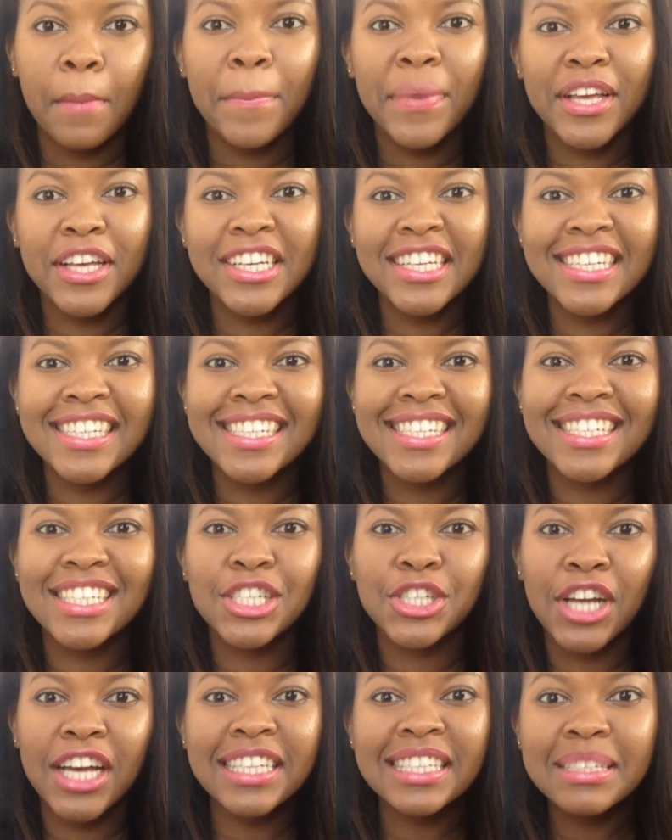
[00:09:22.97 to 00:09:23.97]
Because
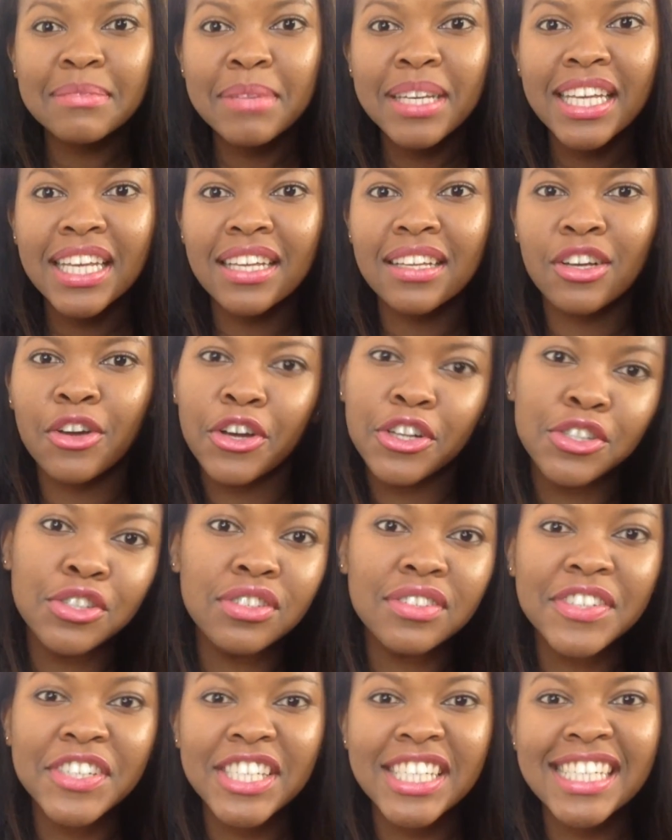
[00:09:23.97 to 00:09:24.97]
trust me, going to
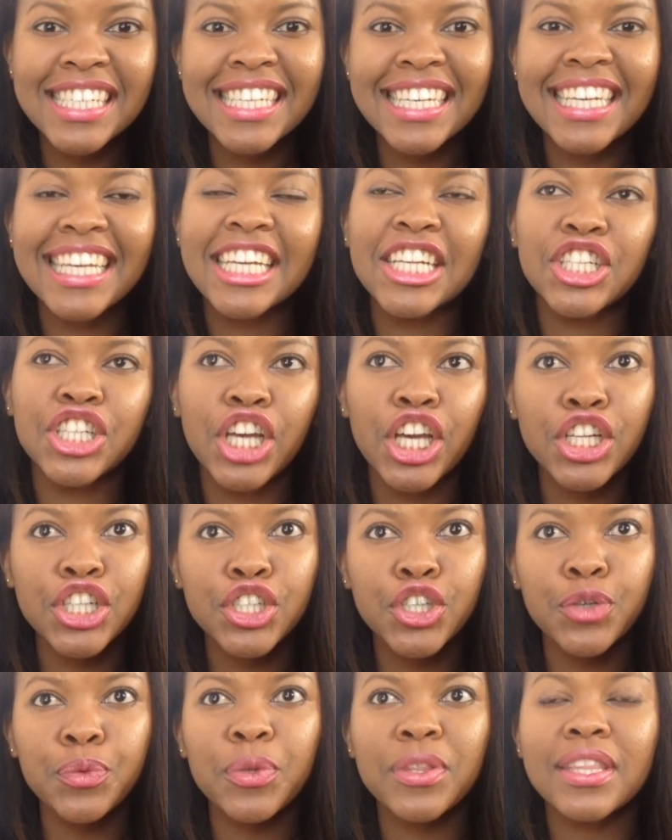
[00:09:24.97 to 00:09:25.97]
university can
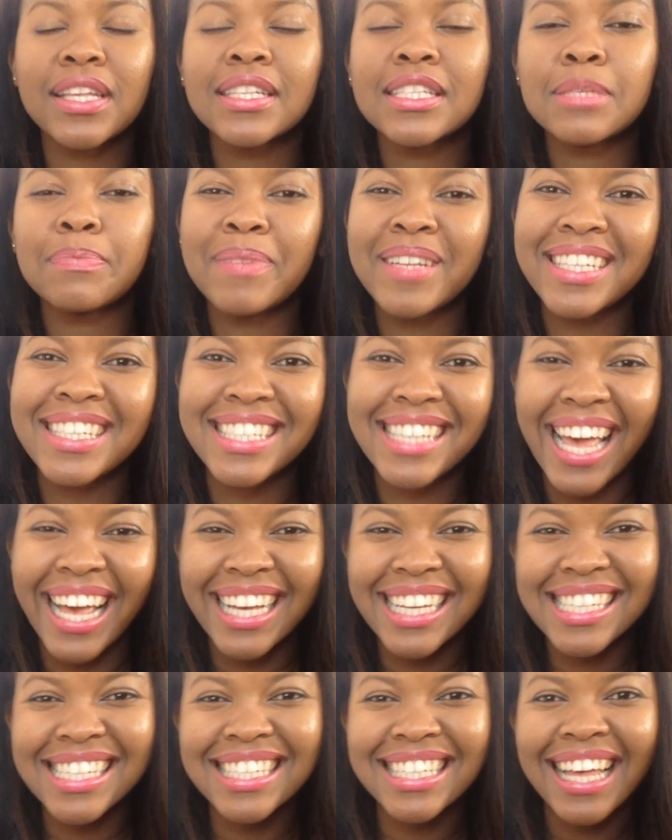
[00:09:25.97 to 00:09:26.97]
change you within split
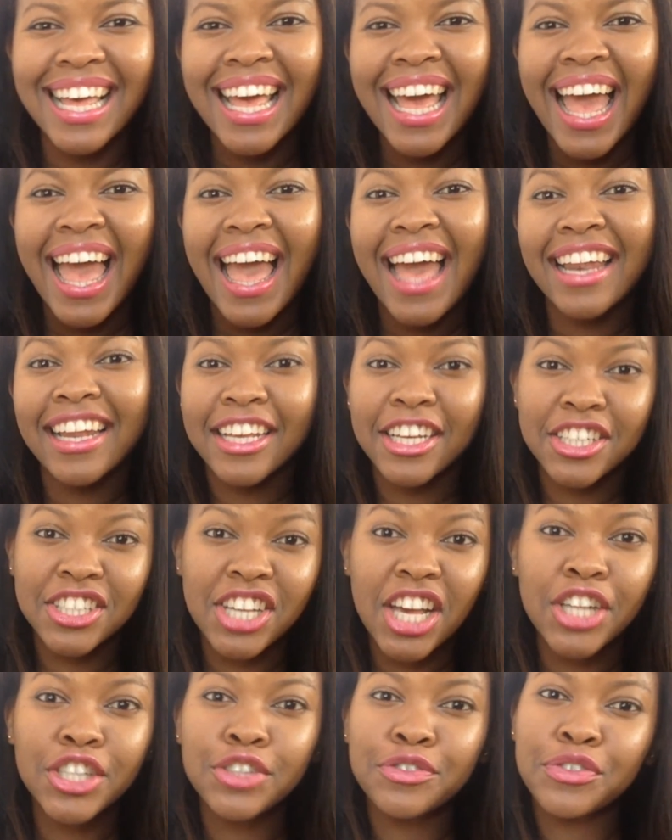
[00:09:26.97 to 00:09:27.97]
seconds, and it can
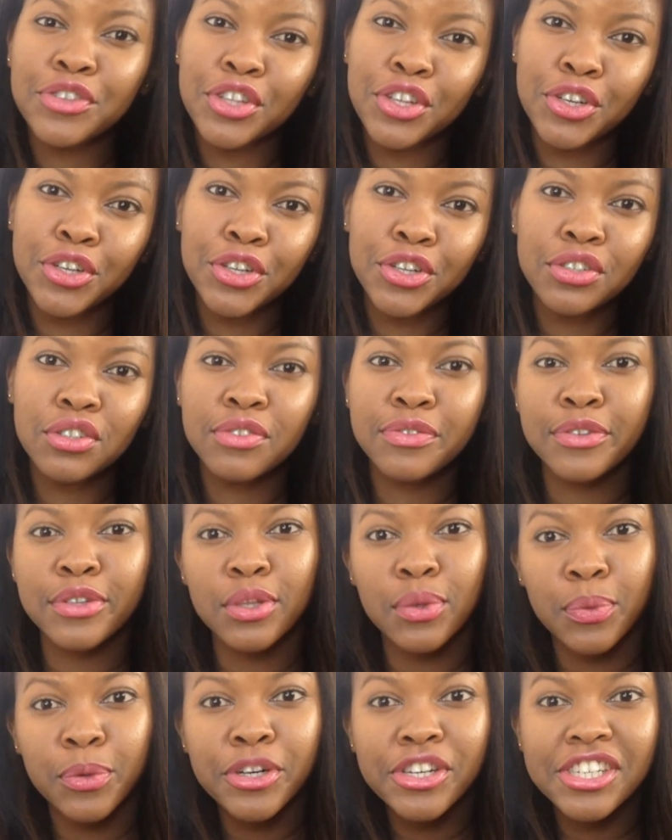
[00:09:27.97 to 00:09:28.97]
change you for the good or for
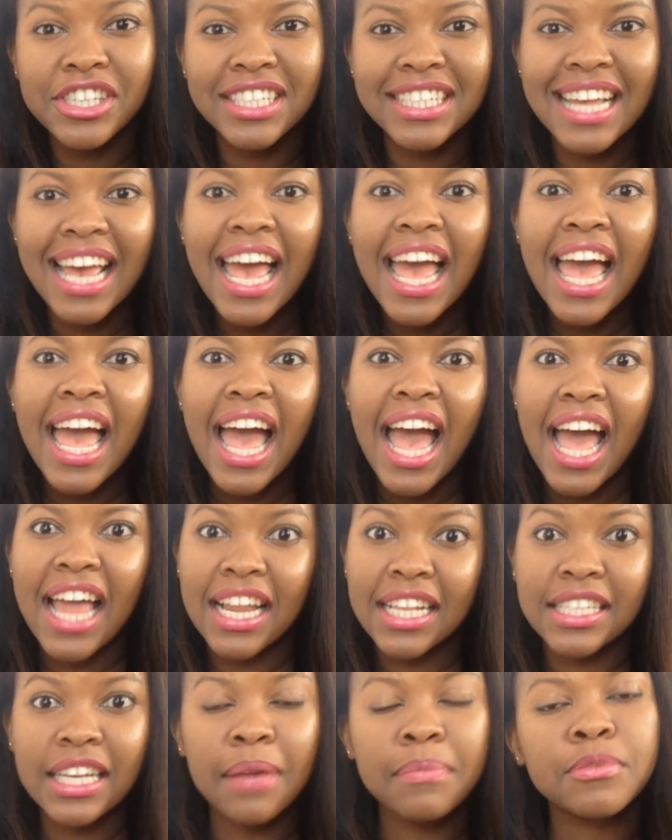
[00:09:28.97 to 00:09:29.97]
the worse,
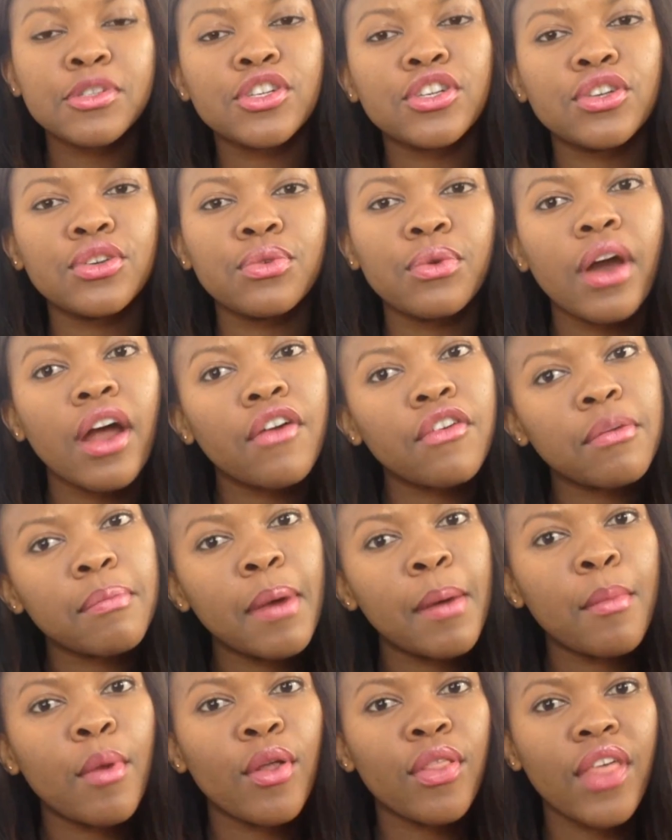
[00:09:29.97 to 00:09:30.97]
and it's up to you. And
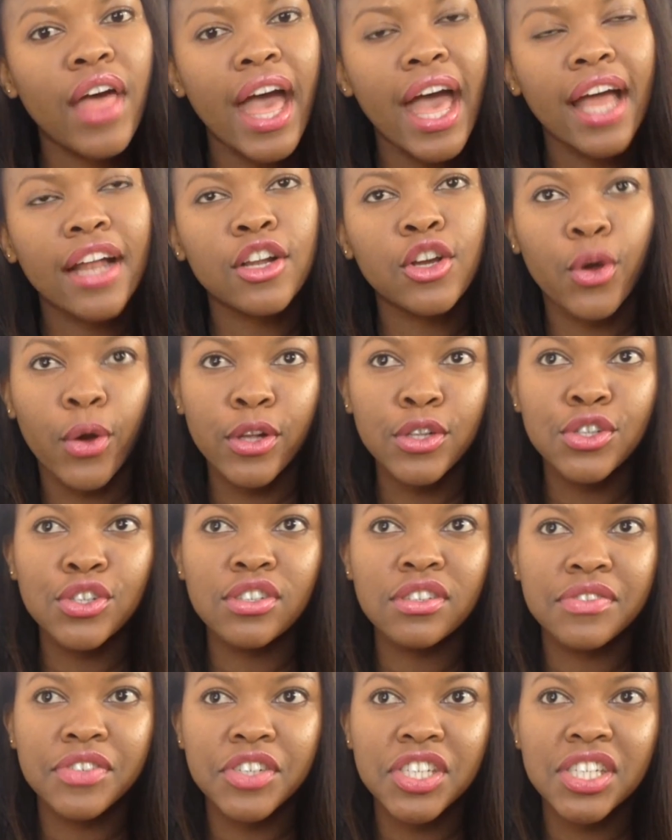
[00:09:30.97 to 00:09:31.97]
remember that going to
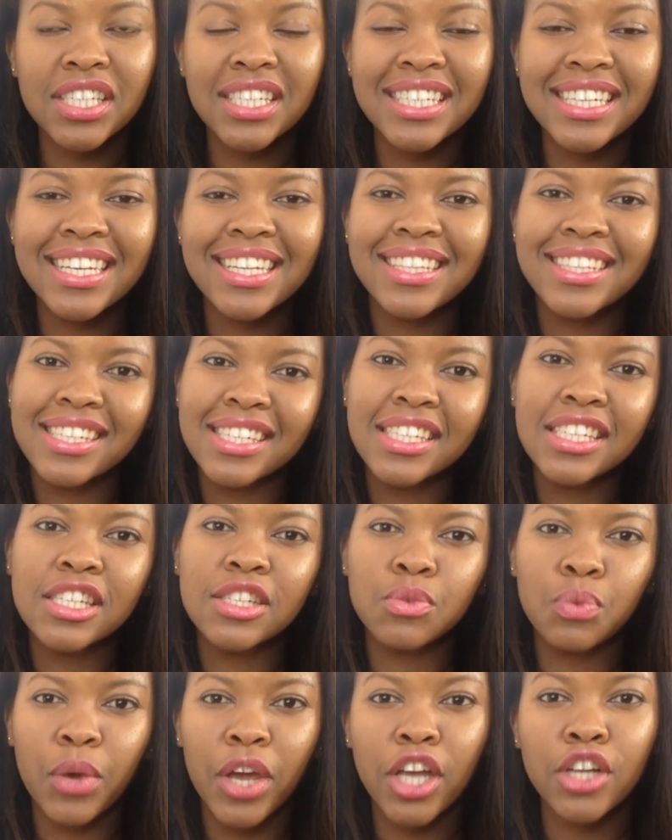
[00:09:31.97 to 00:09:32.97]
university, this
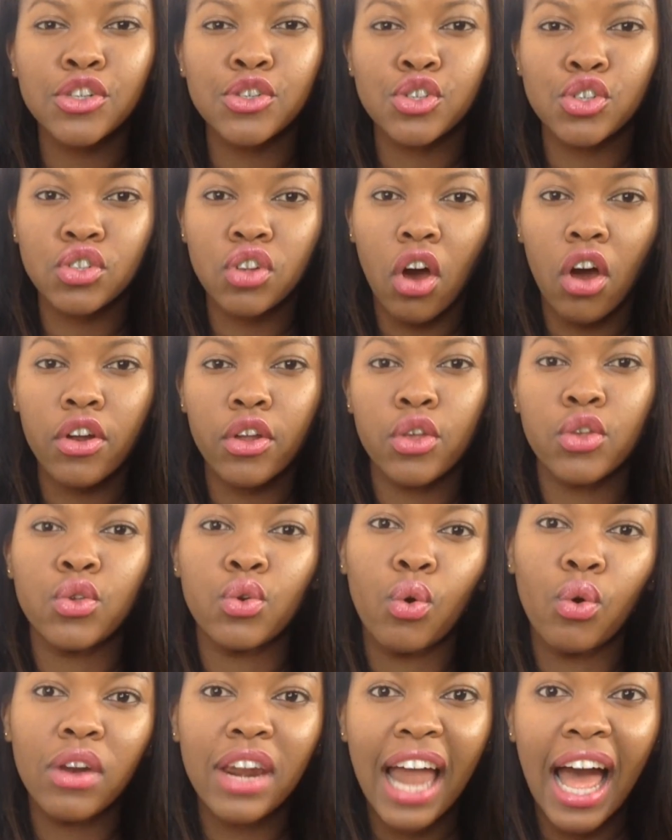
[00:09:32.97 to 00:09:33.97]
is where you start
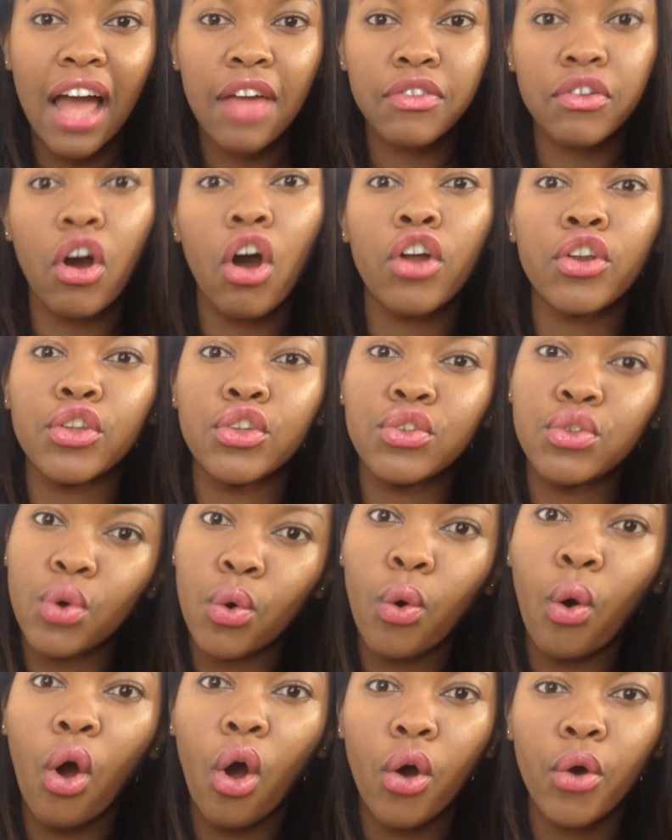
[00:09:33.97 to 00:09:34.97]
your life on
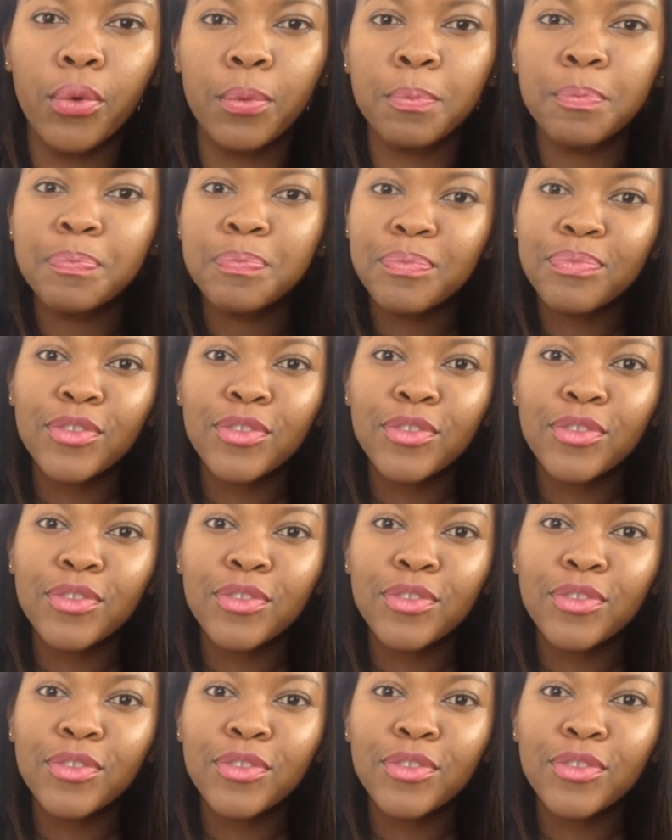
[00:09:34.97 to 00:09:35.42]
your own.